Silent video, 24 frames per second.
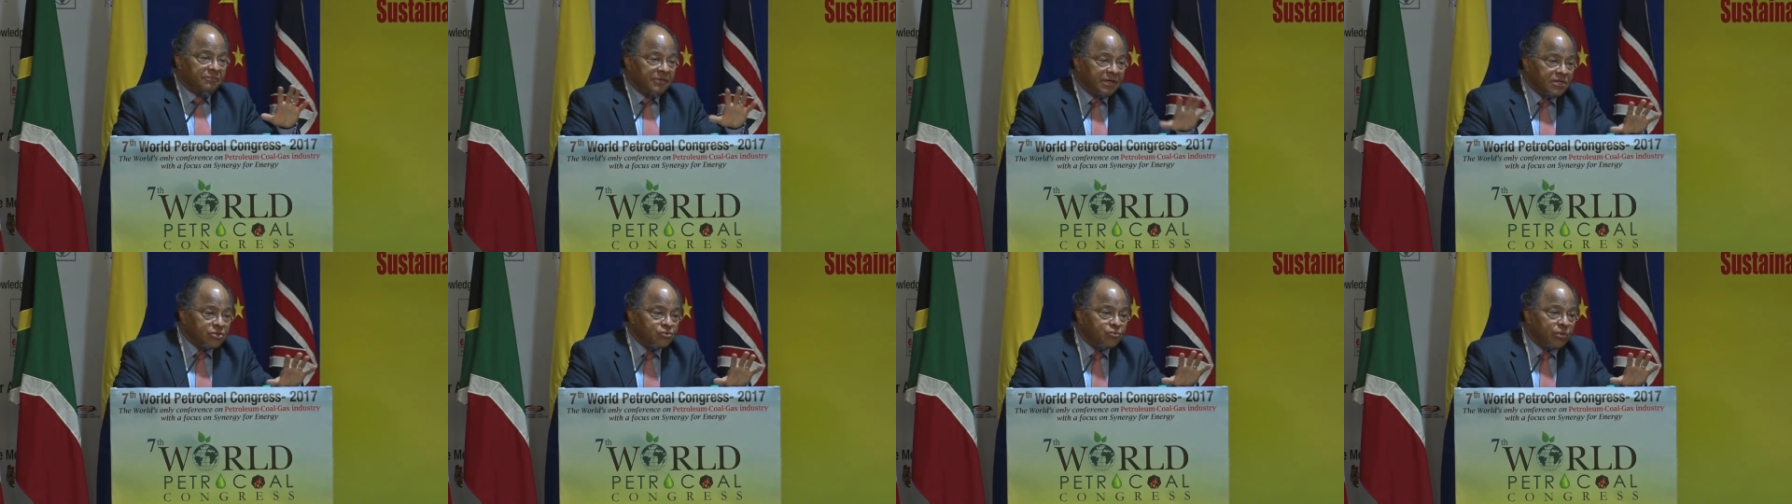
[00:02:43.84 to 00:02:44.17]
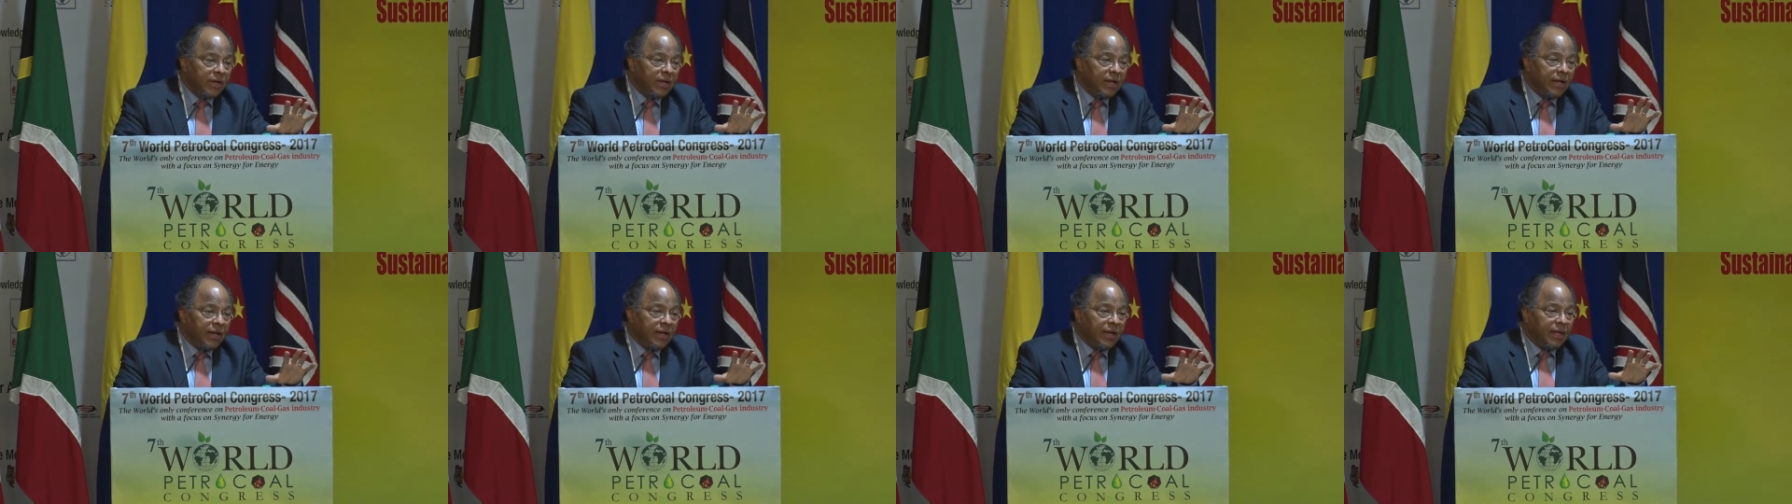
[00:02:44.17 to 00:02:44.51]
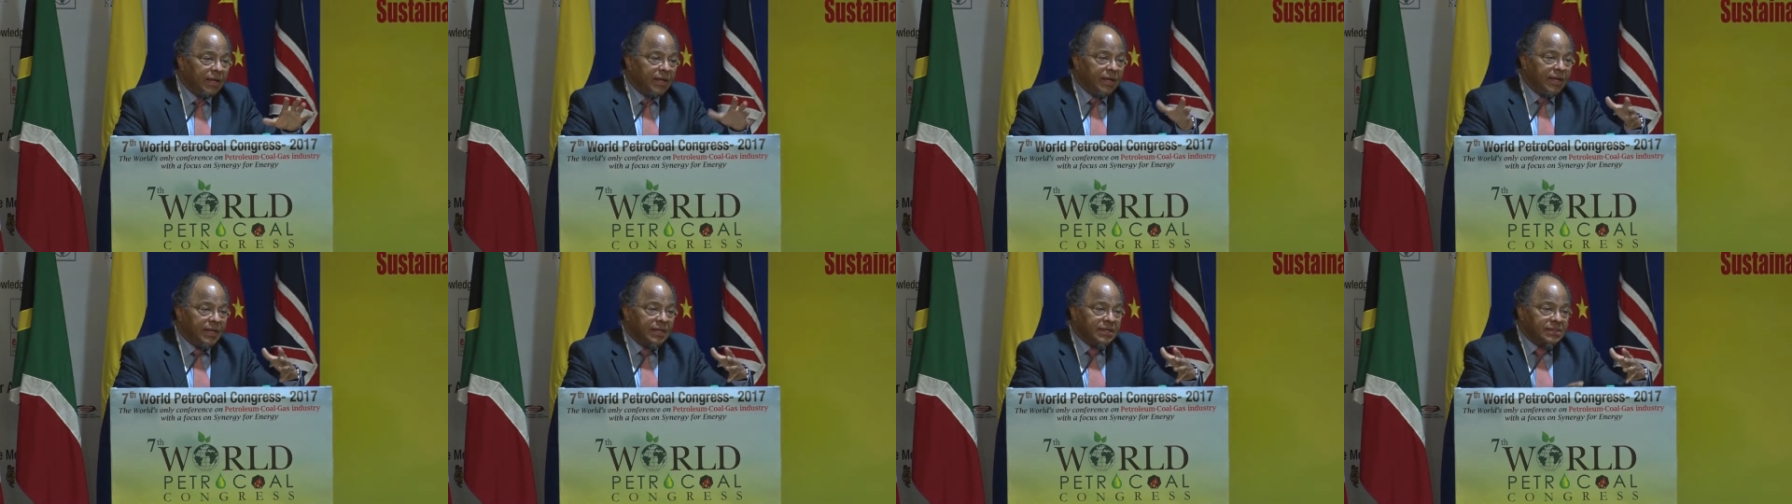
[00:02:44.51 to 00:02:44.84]
Venezuela
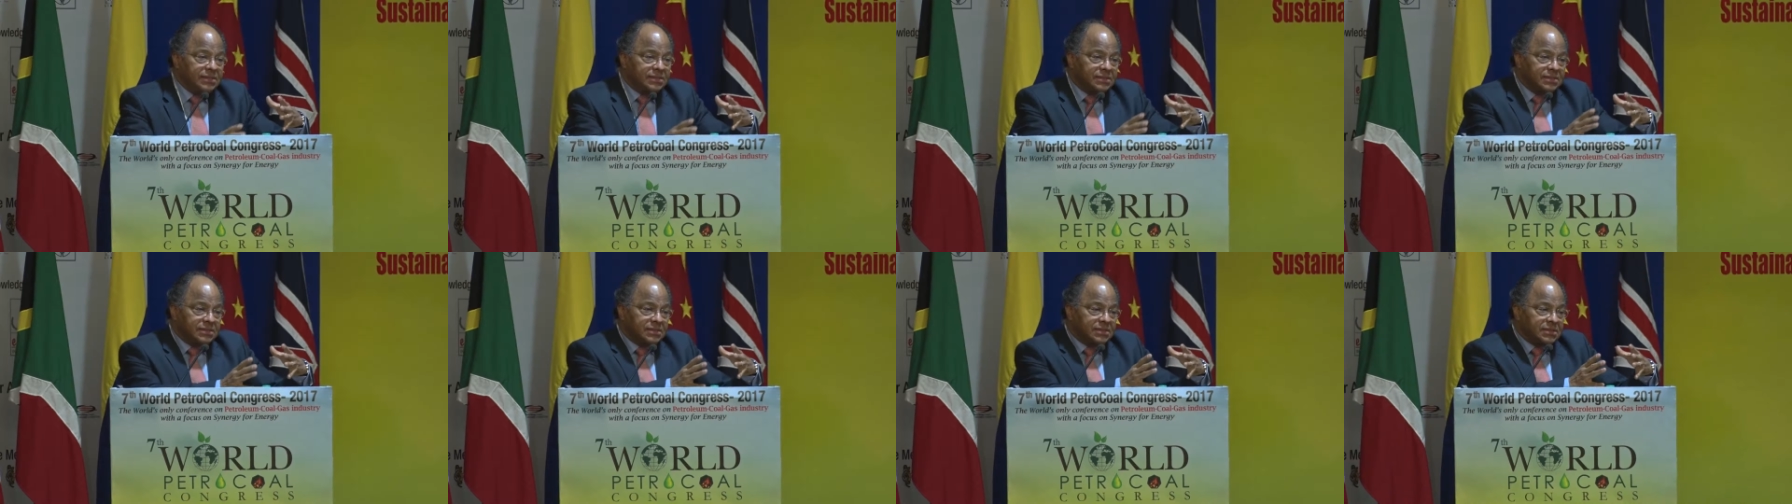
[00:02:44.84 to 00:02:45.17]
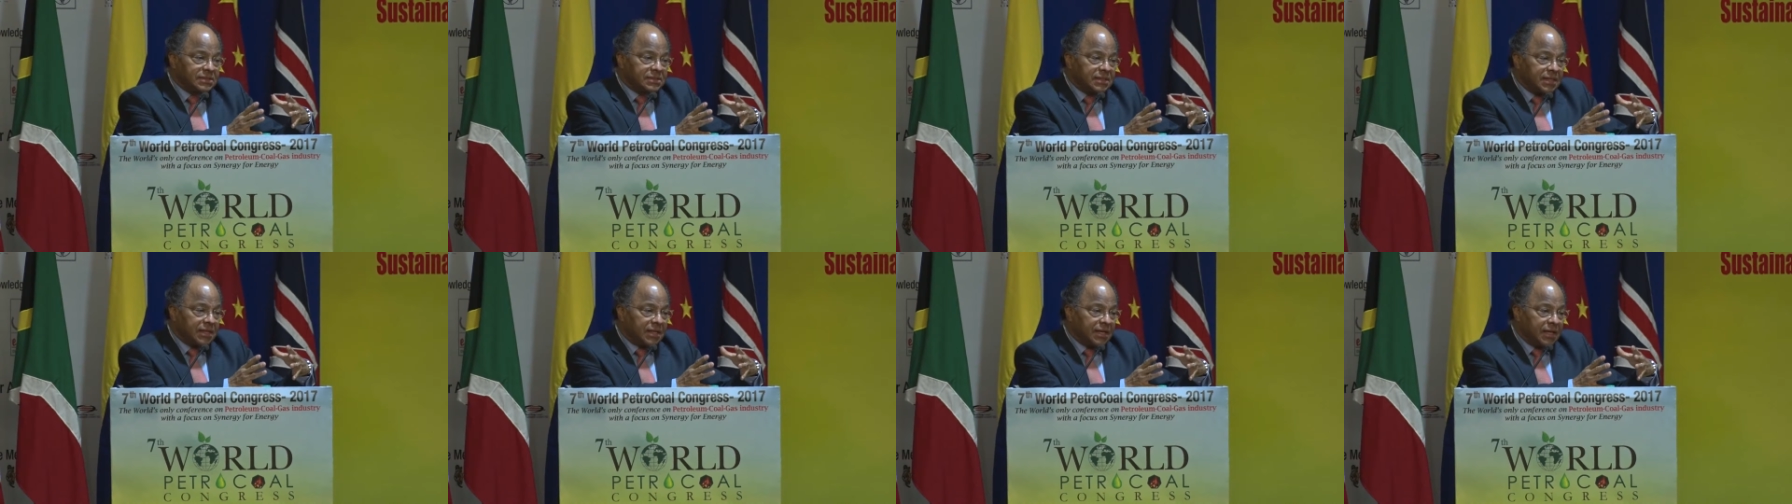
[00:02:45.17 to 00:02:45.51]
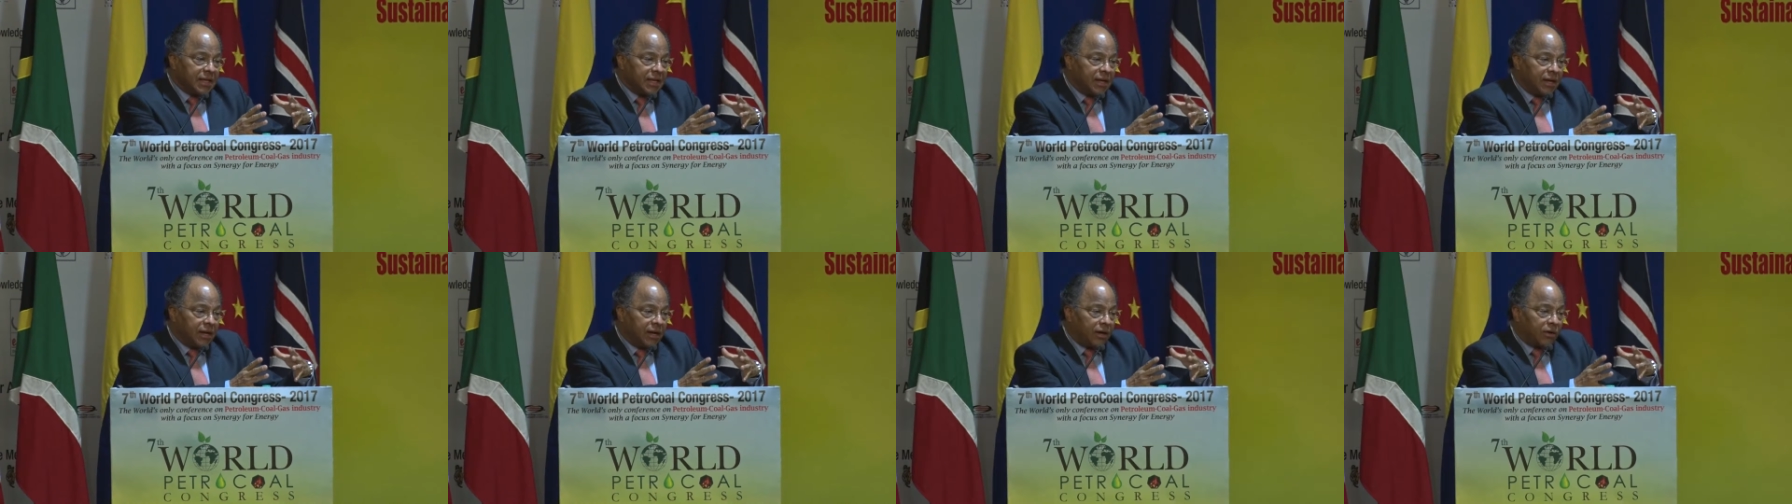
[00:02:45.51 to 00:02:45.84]
is,
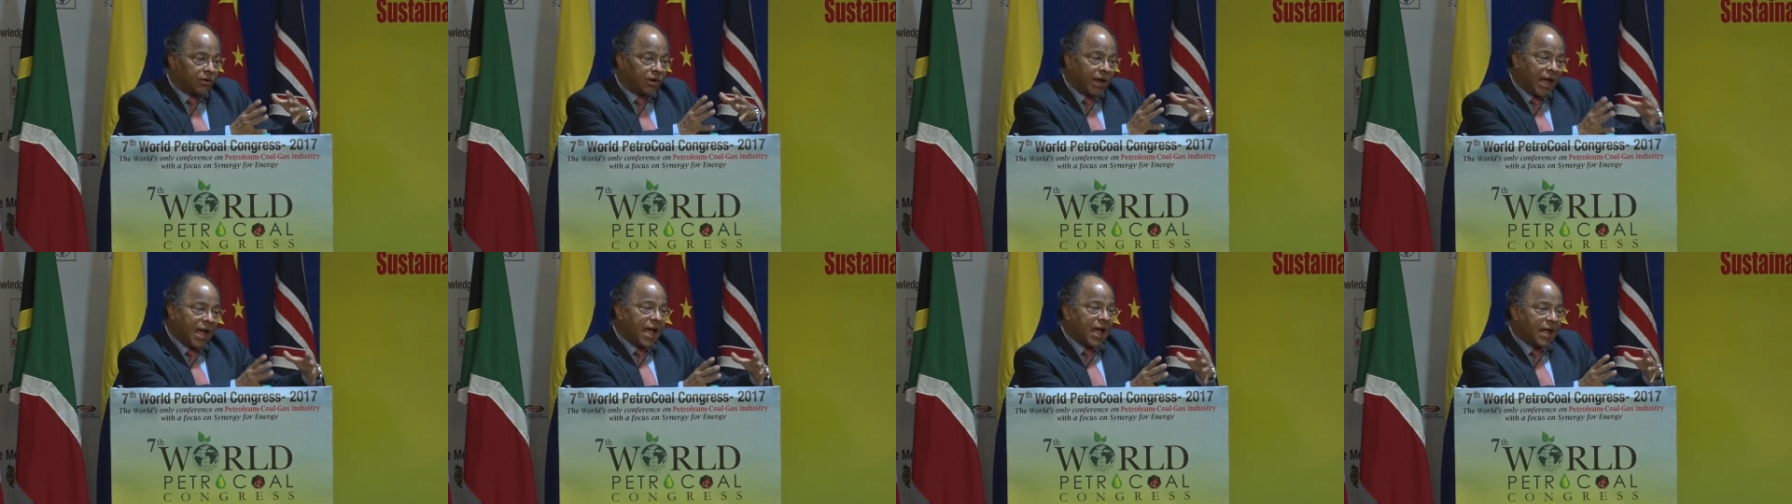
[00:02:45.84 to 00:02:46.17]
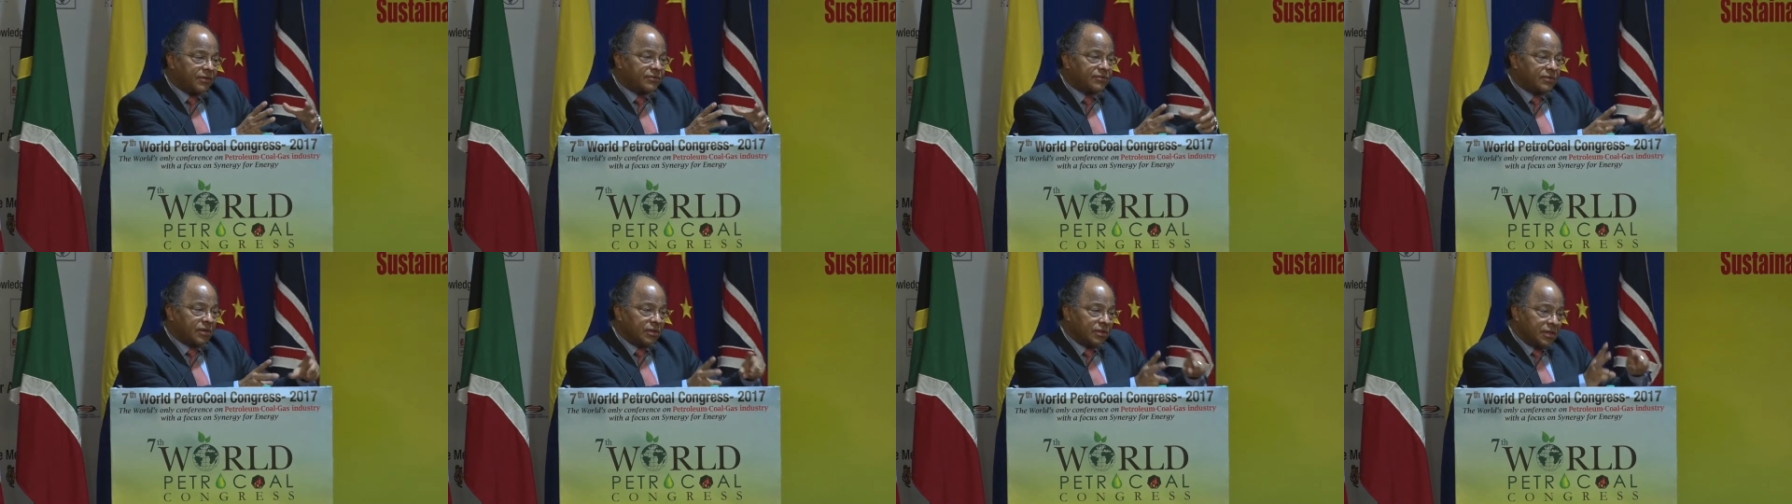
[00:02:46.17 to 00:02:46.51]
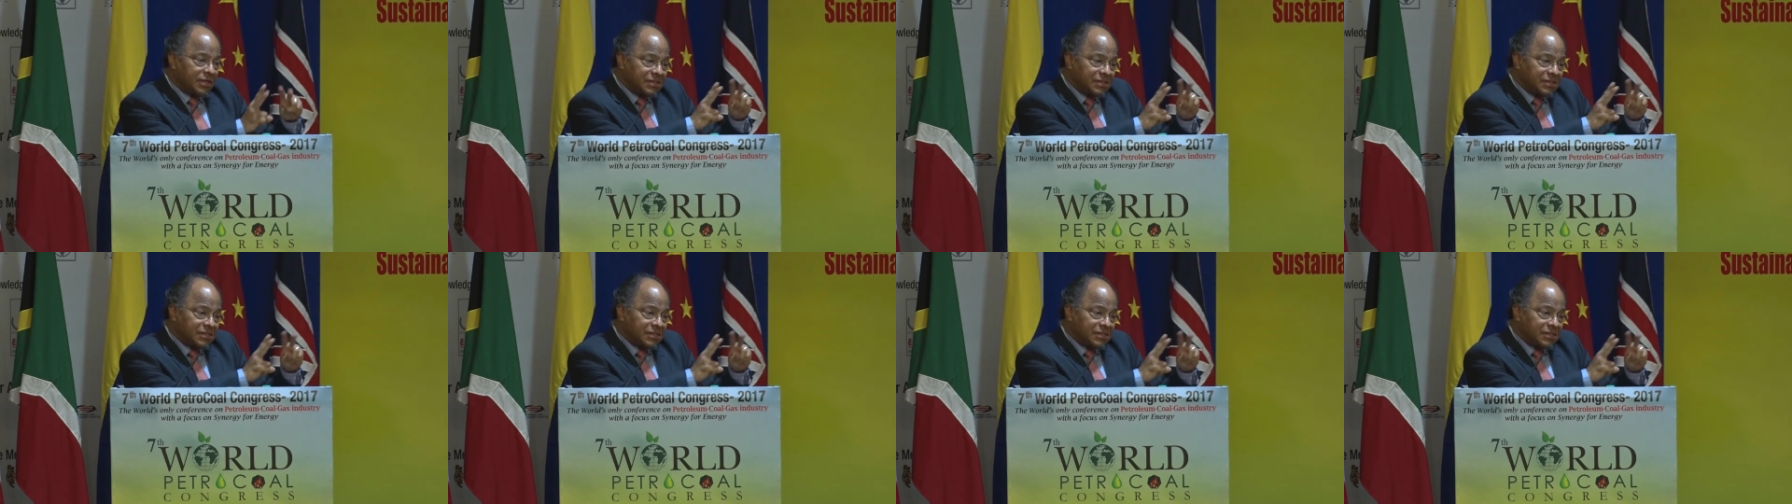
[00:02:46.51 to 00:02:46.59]
or has,